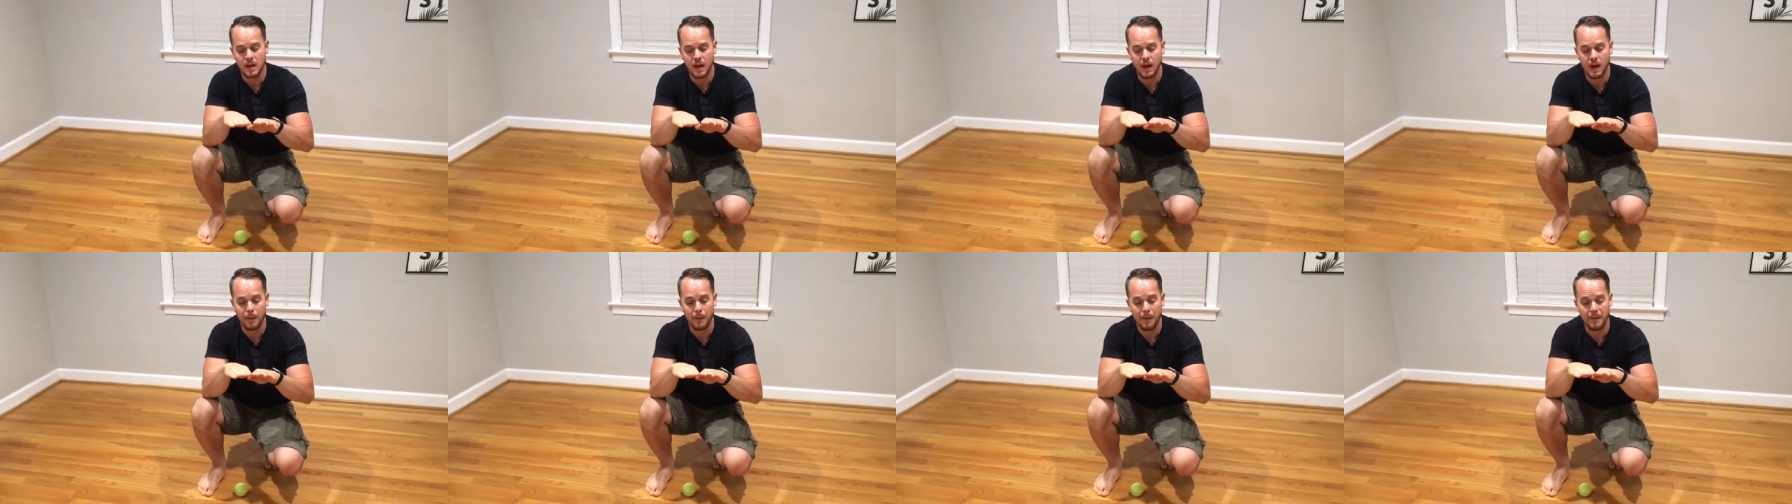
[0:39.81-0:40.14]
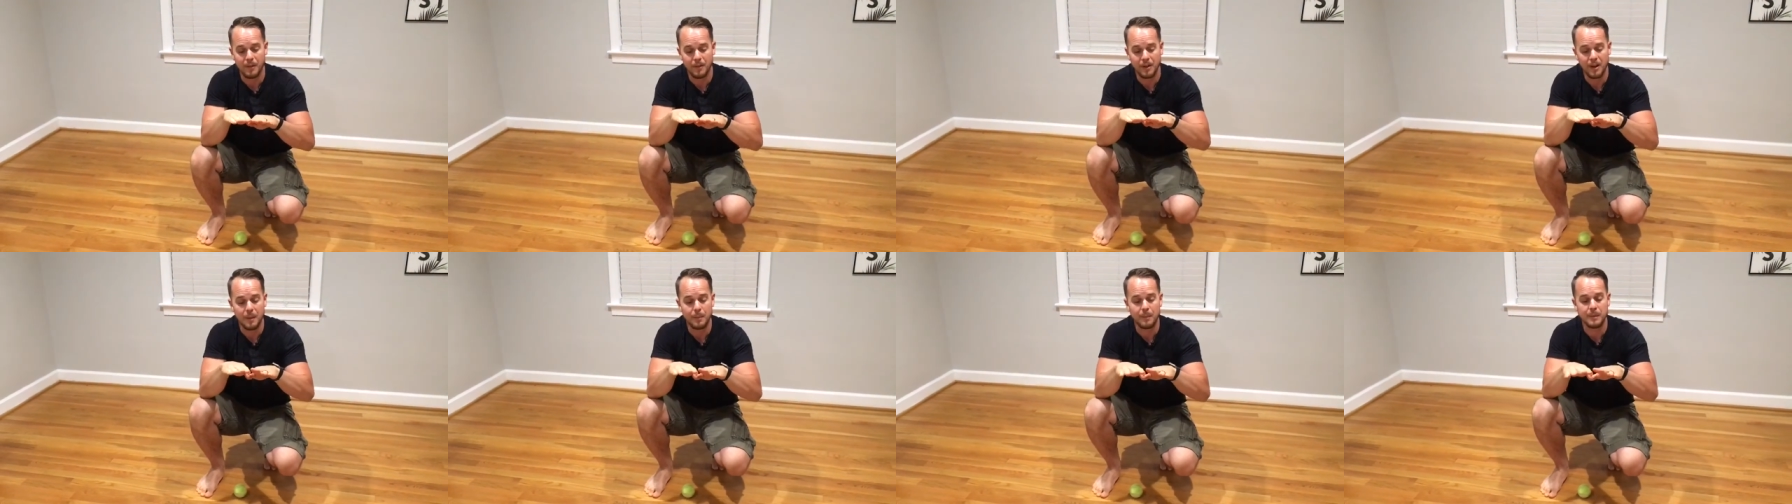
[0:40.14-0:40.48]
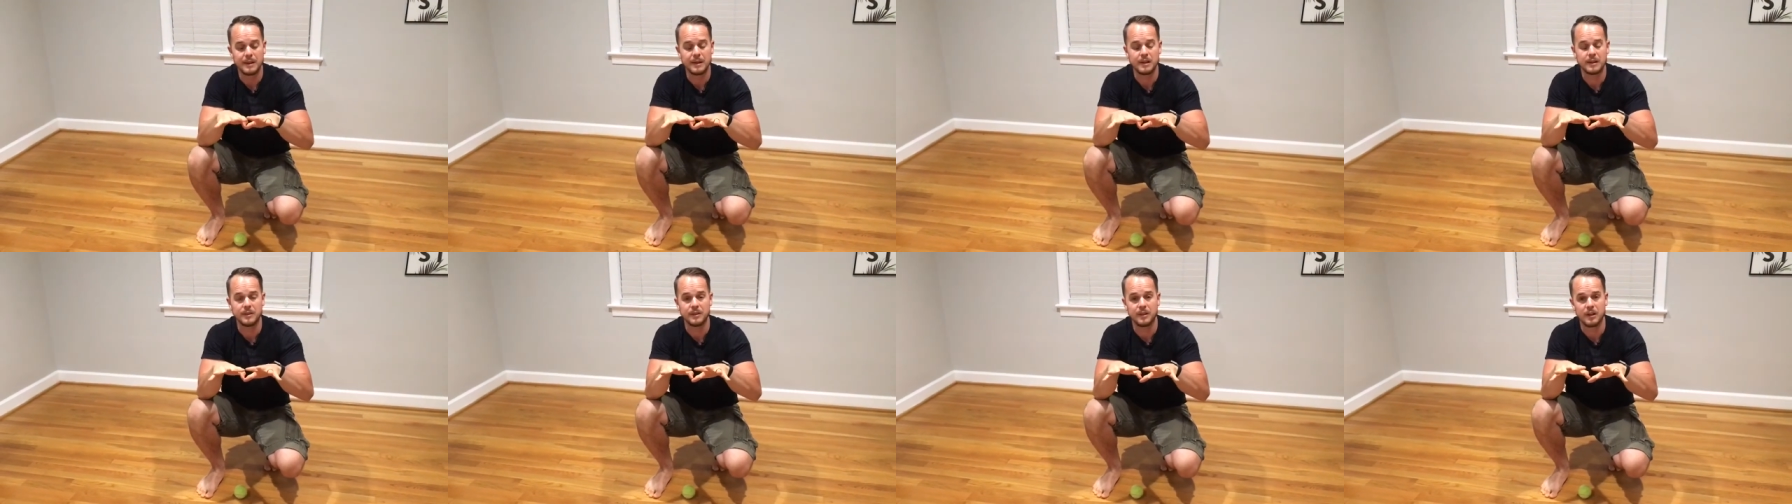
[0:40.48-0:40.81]
uh, and they're not
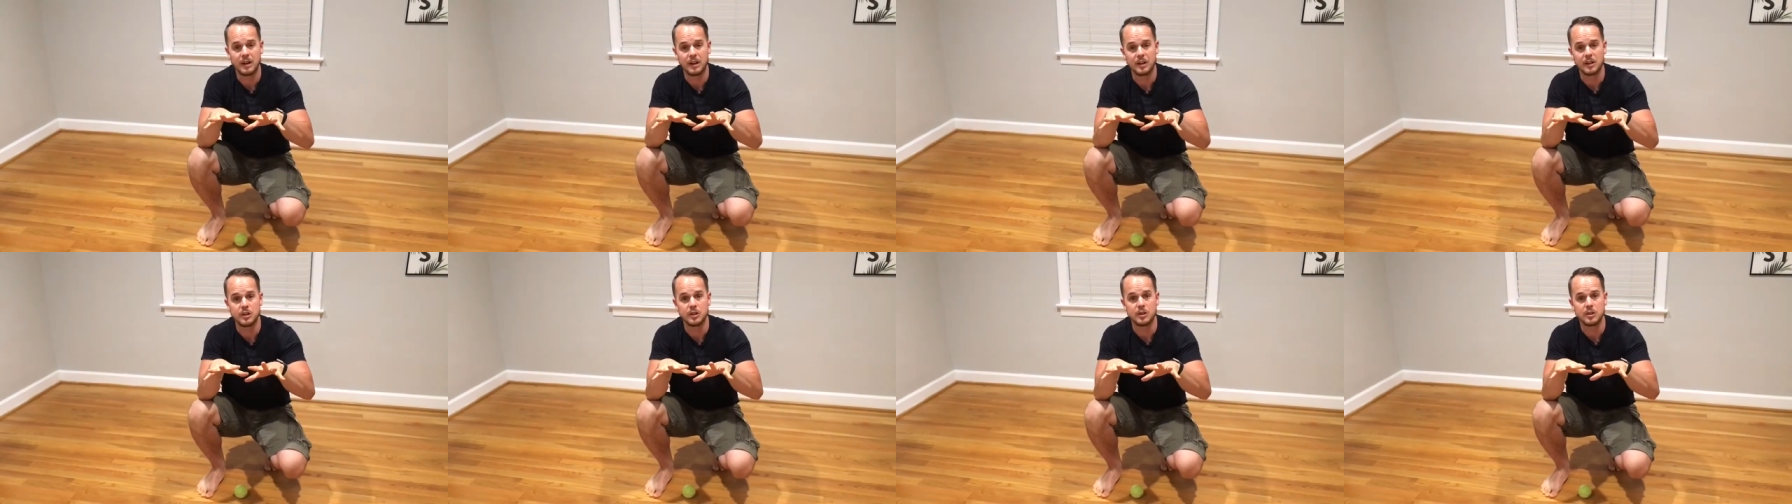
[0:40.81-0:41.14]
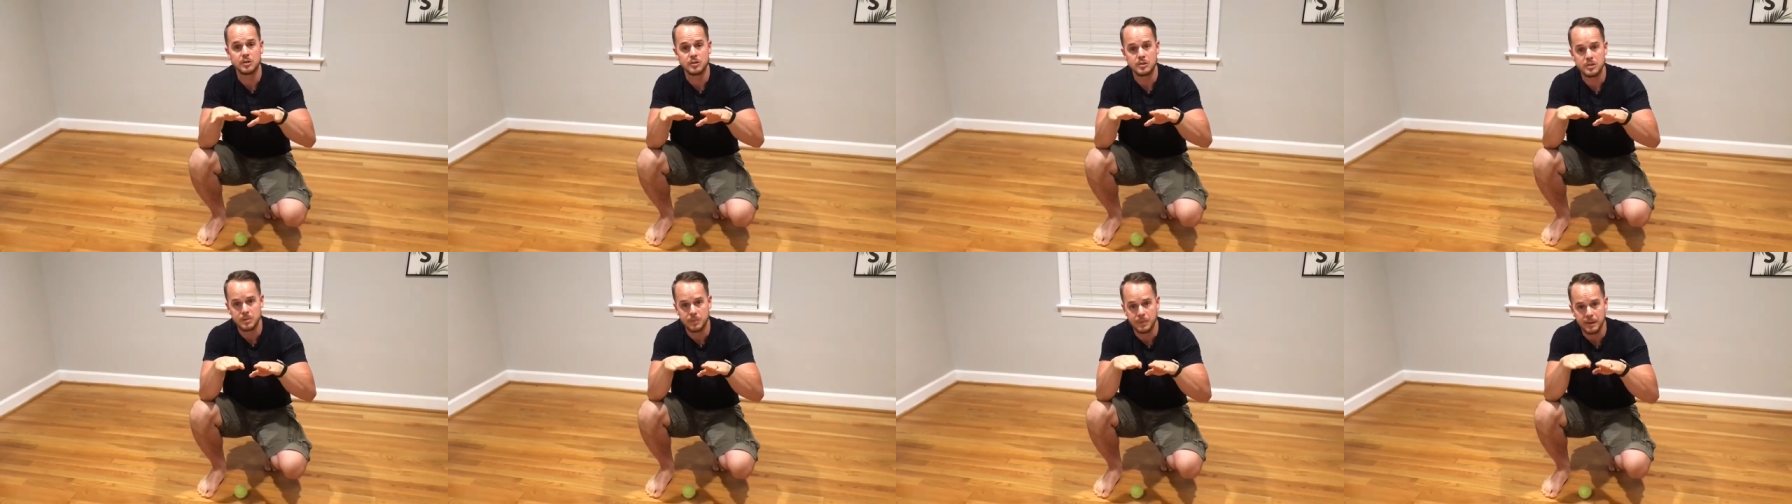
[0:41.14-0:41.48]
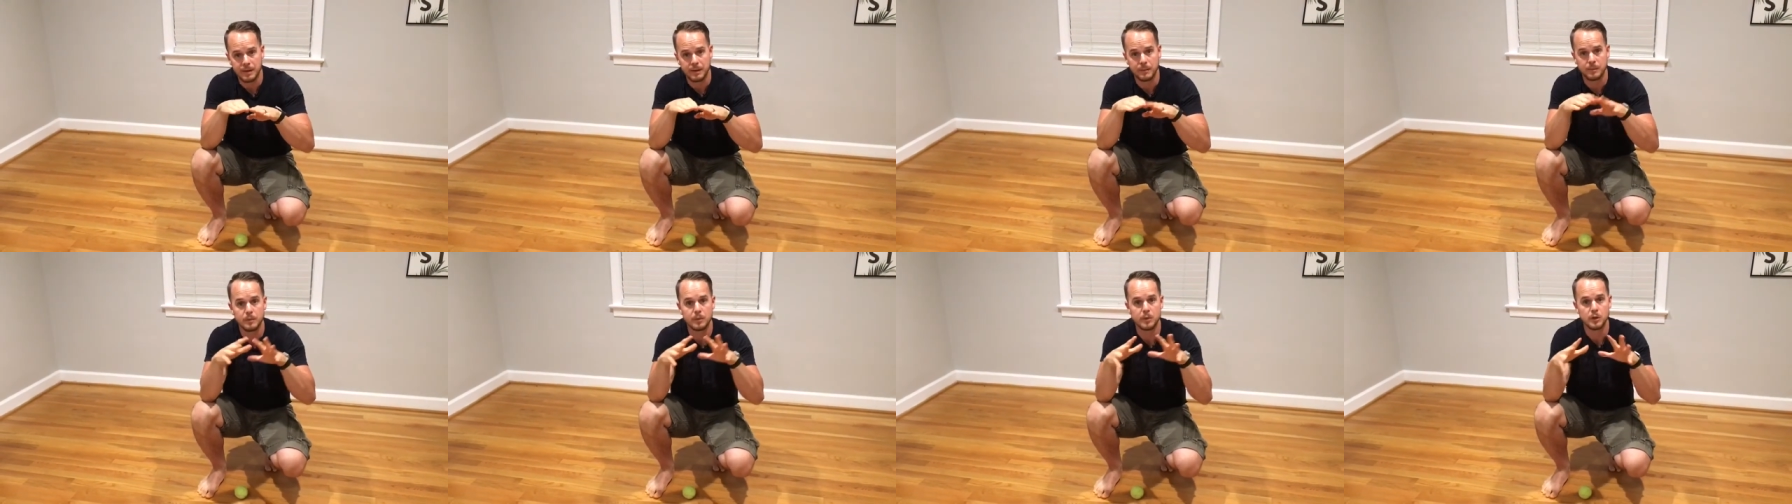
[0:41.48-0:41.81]
being they're not used to
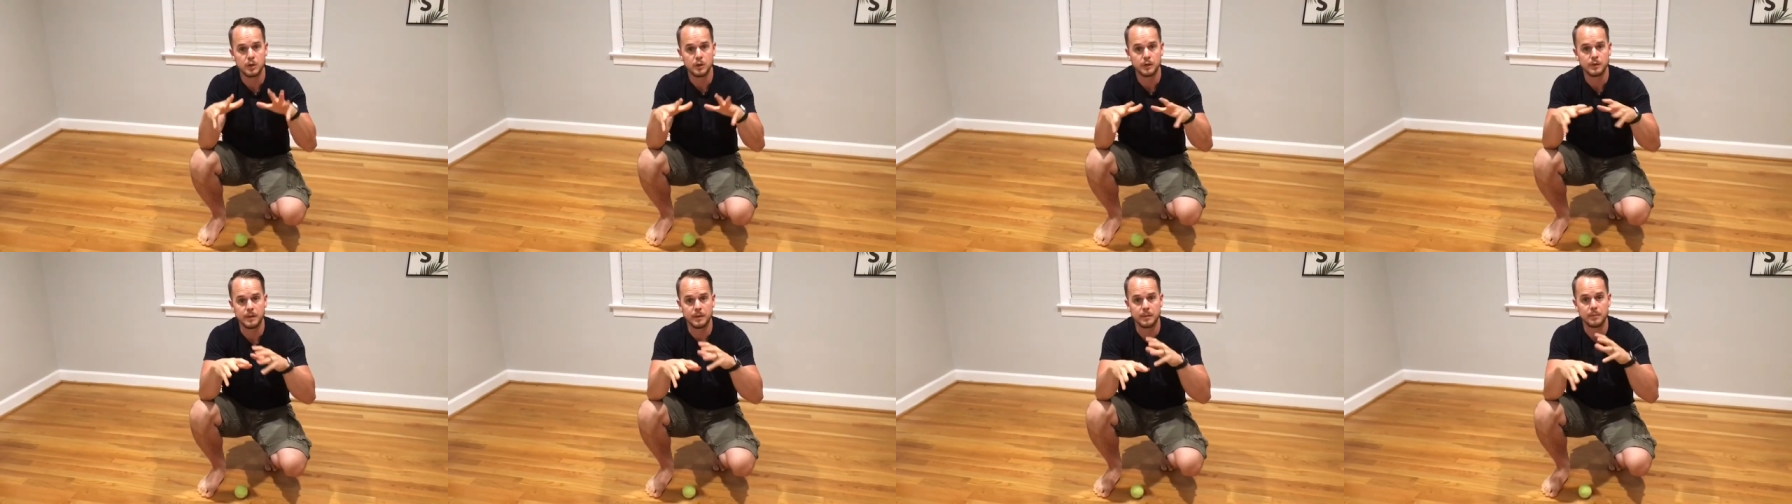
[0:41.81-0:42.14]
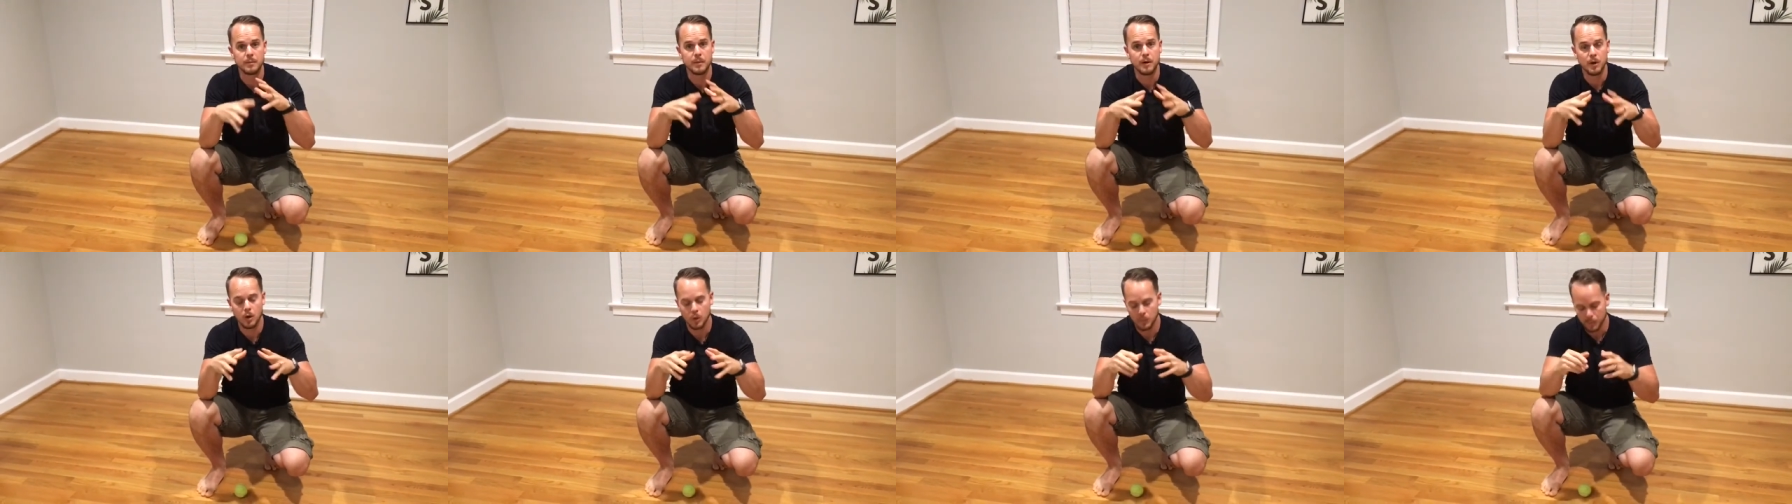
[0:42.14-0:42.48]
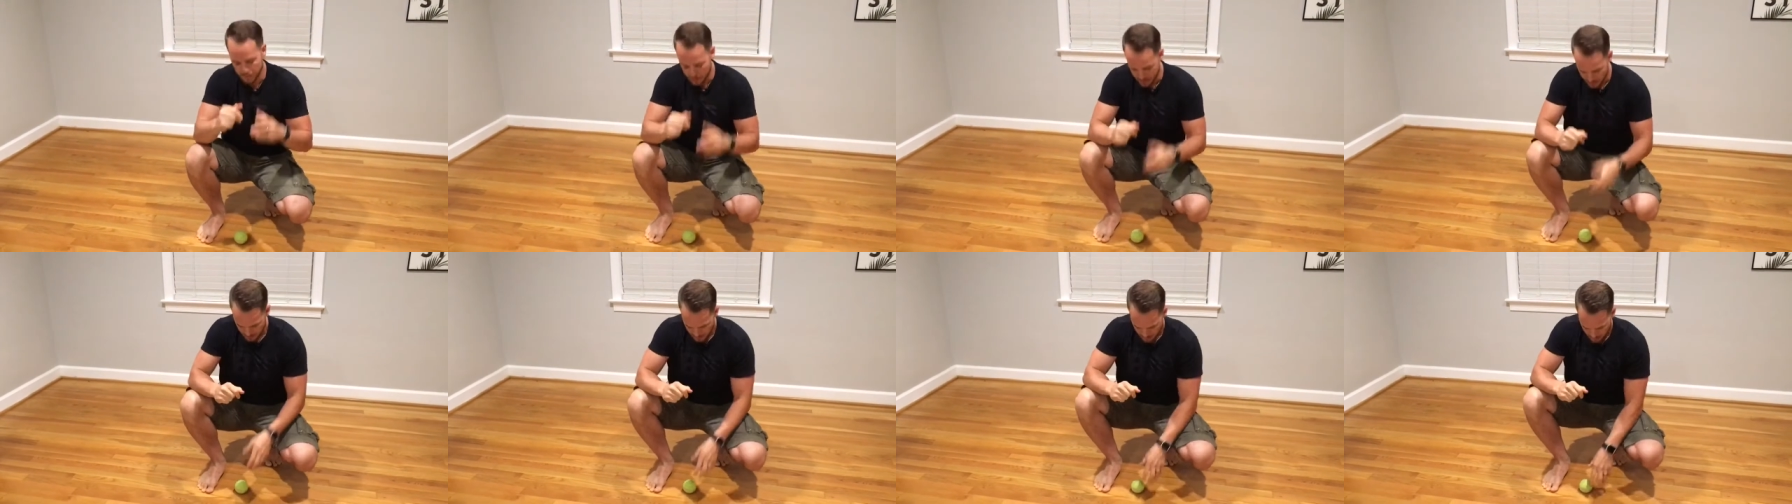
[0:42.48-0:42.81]
being moved and mobed.